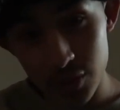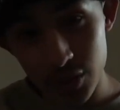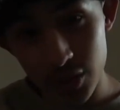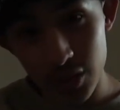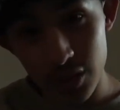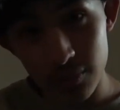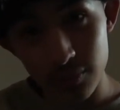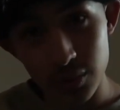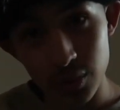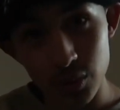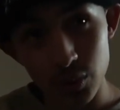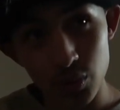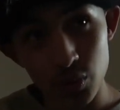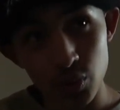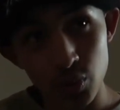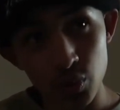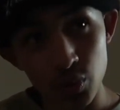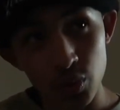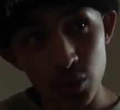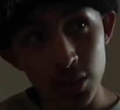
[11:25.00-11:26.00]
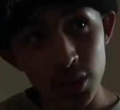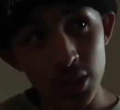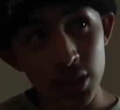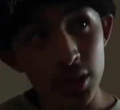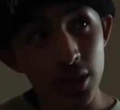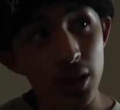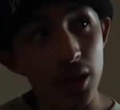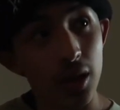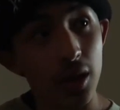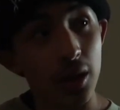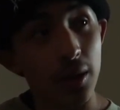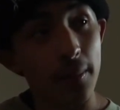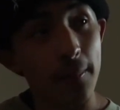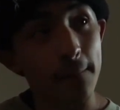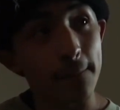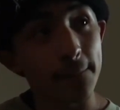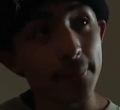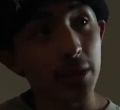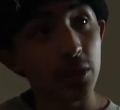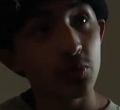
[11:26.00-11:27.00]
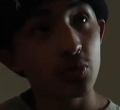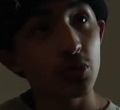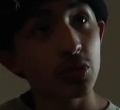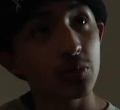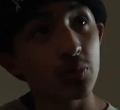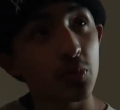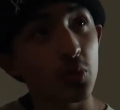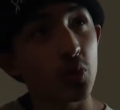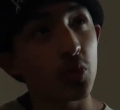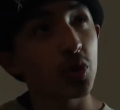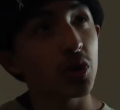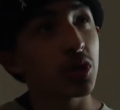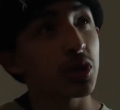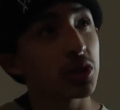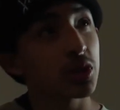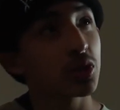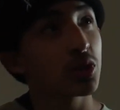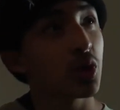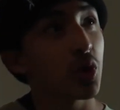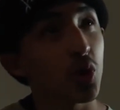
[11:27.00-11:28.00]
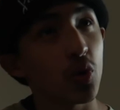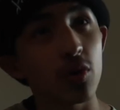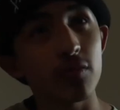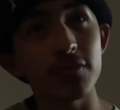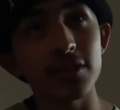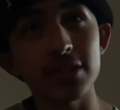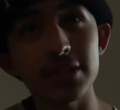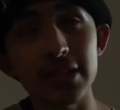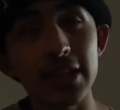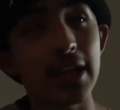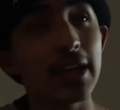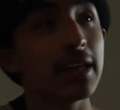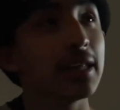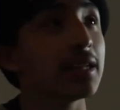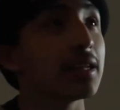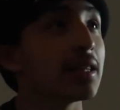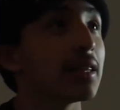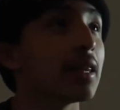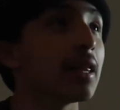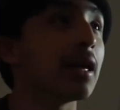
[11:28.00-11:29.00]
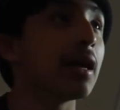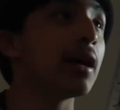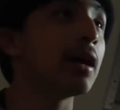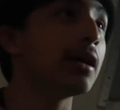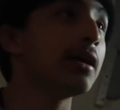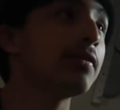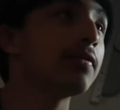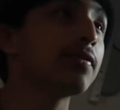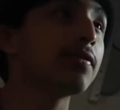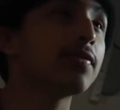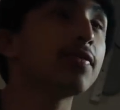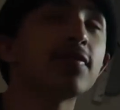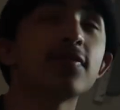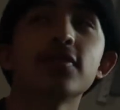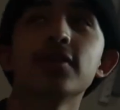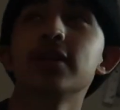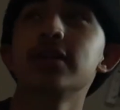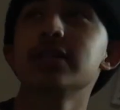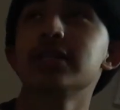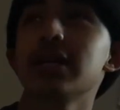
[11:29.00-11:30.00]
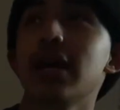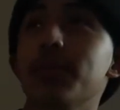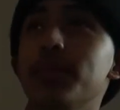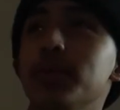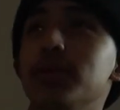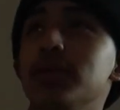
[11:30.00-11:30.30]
to come soon. This was more so of a day in the life type